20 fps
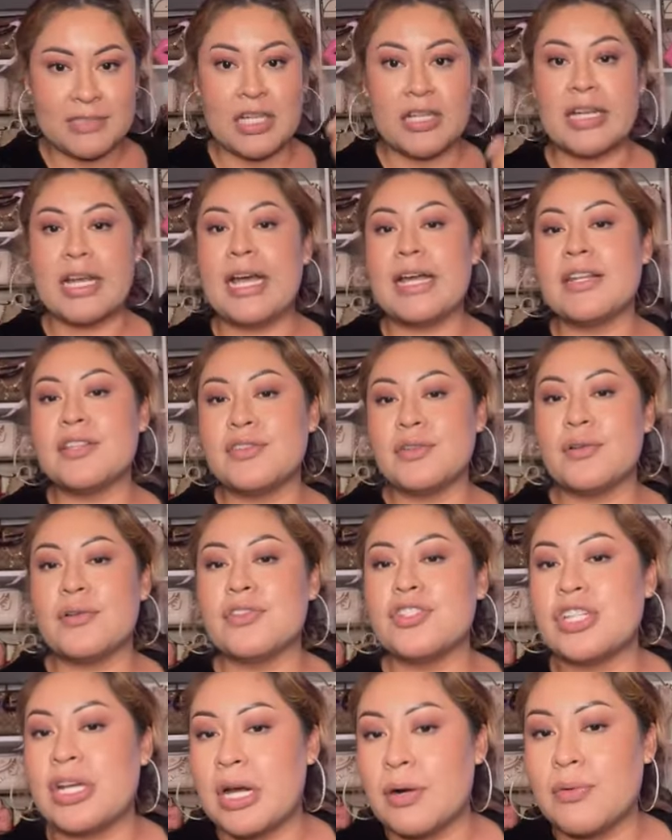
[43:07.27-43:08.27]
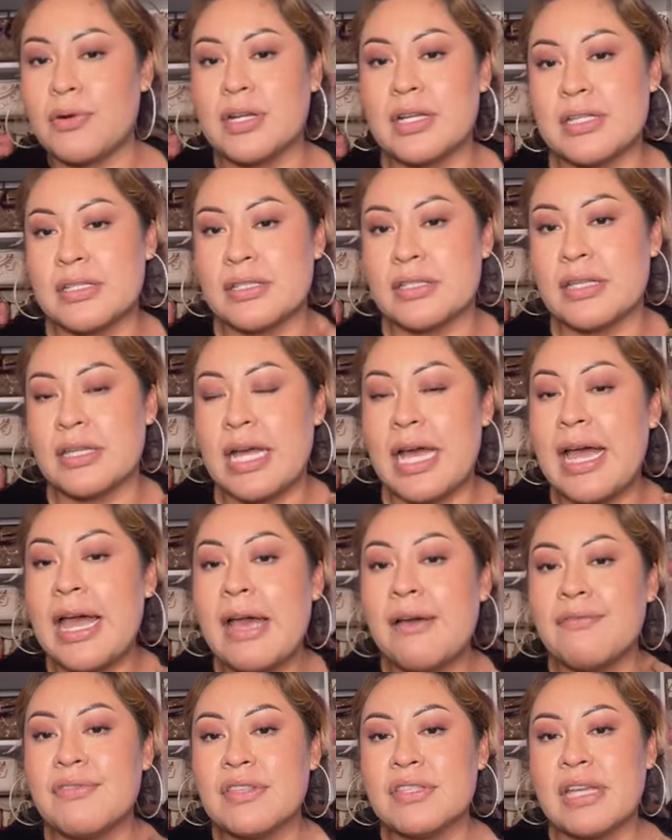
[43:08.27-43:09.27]
Okay, I need to go shower because I
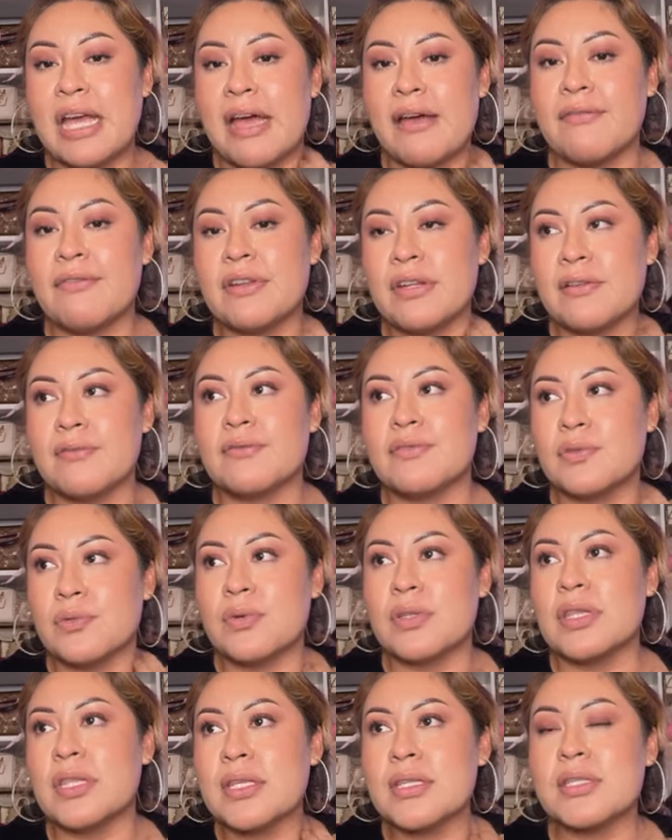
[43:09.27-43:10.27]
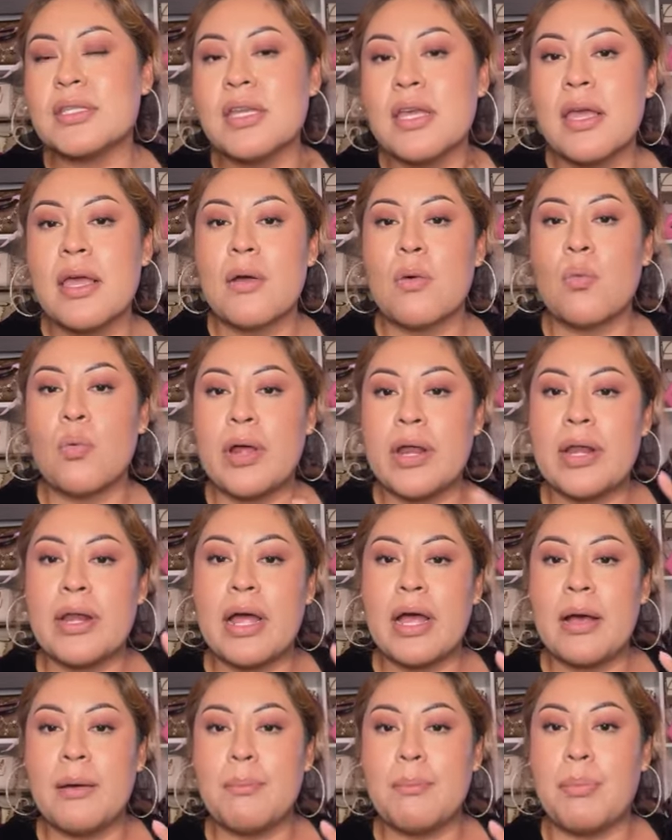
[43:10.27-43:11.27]
have this habit of doing this when
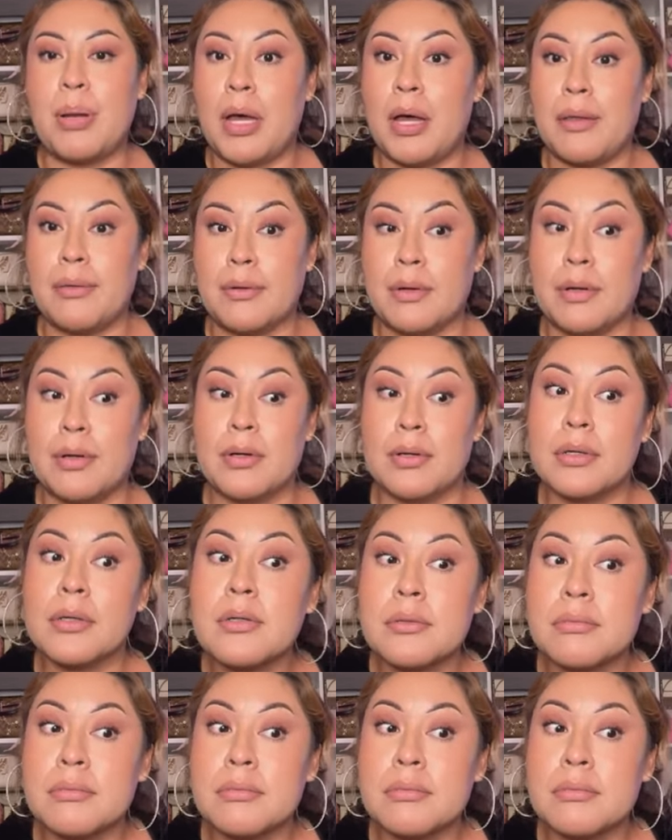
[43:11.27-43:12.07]
I'm bothered.